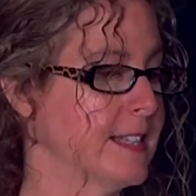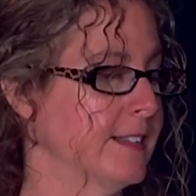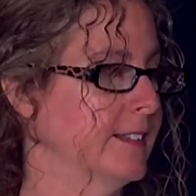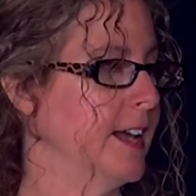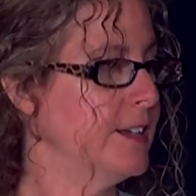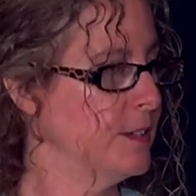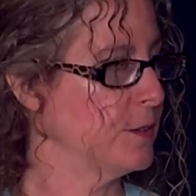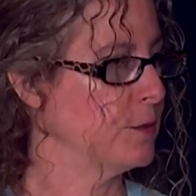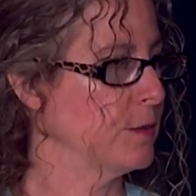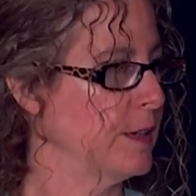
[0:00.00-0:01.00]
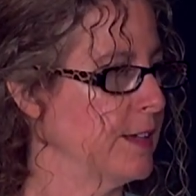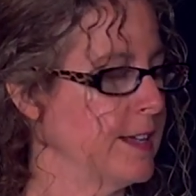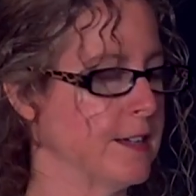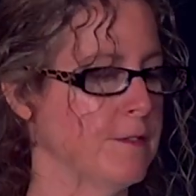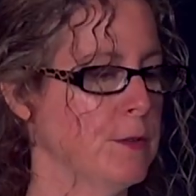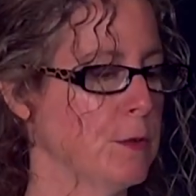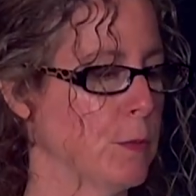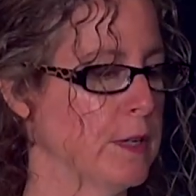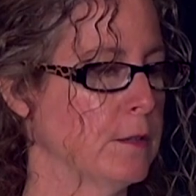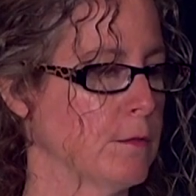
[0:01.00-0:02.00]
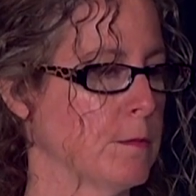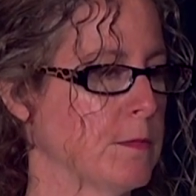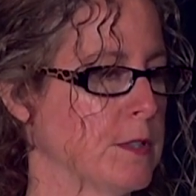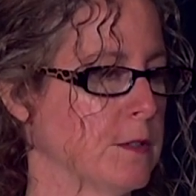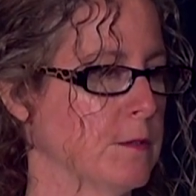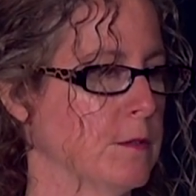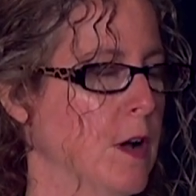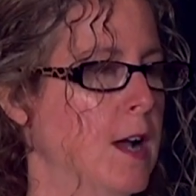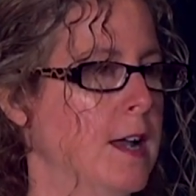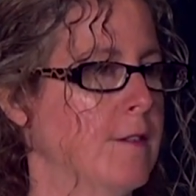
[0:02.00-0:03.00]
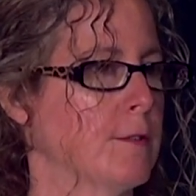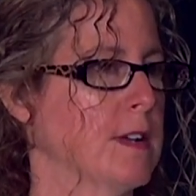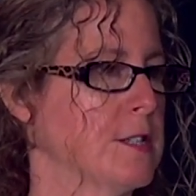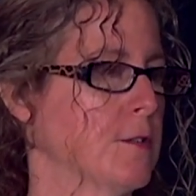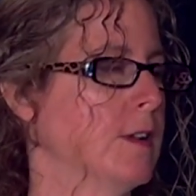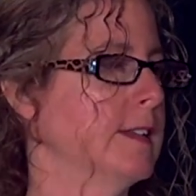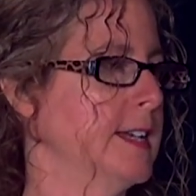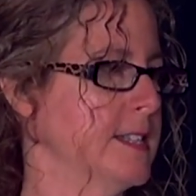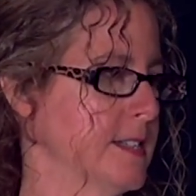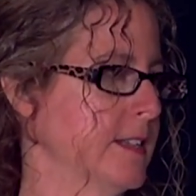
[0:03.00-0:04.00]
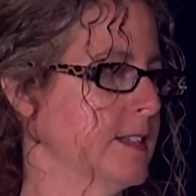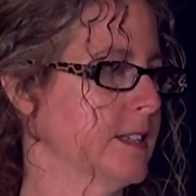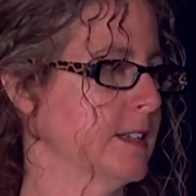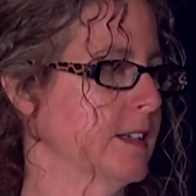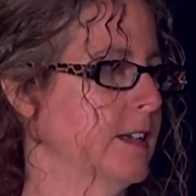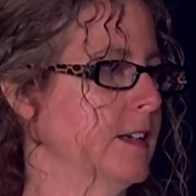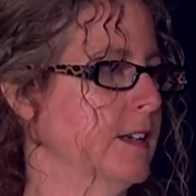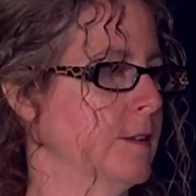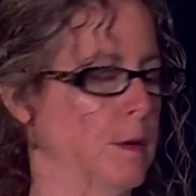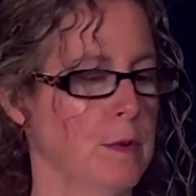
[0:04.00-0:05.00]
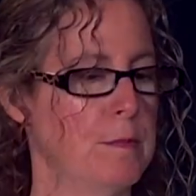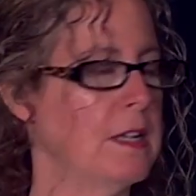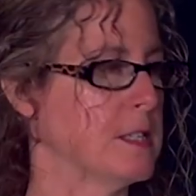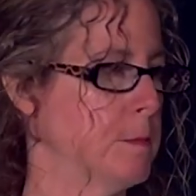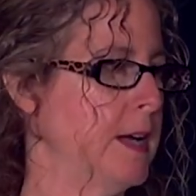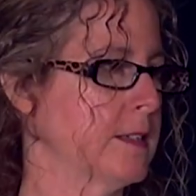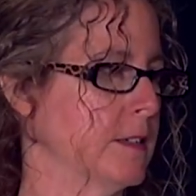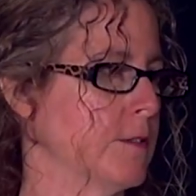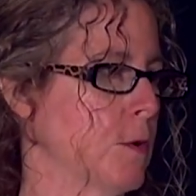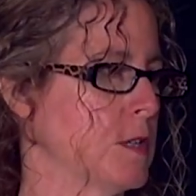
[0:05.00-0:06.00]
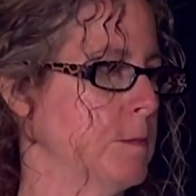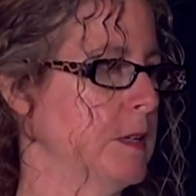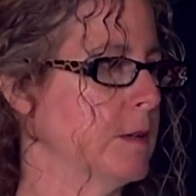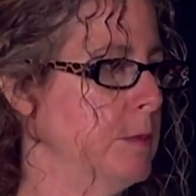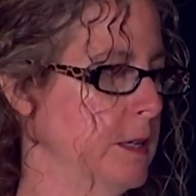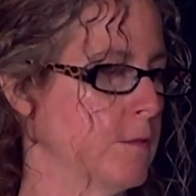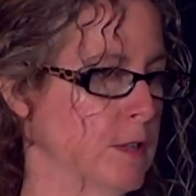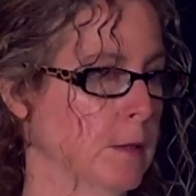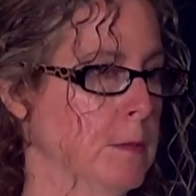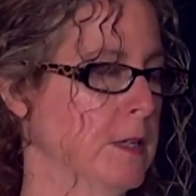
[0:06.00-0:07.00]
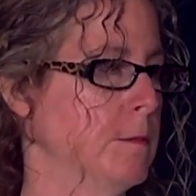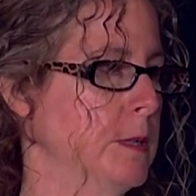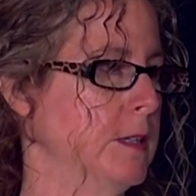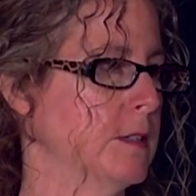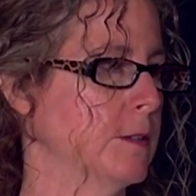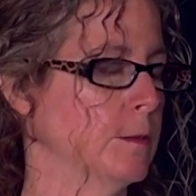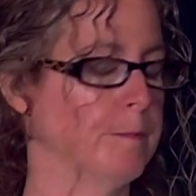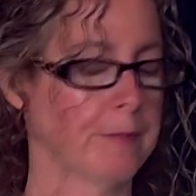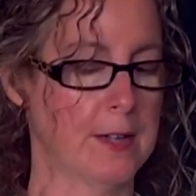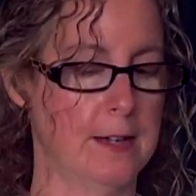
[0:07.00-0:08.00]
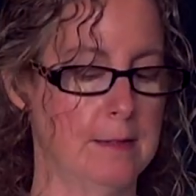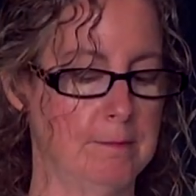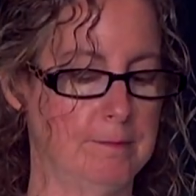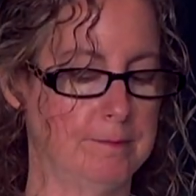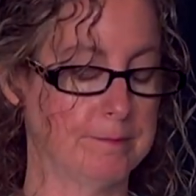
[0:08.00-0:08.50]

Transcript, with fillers: they let you. Uh, yeah. Uh, they give you the wiggle room to not have a restaurant license. Right. When we've been inspected, of course, being a, B, a real B&B too. Mm-hmm. Um,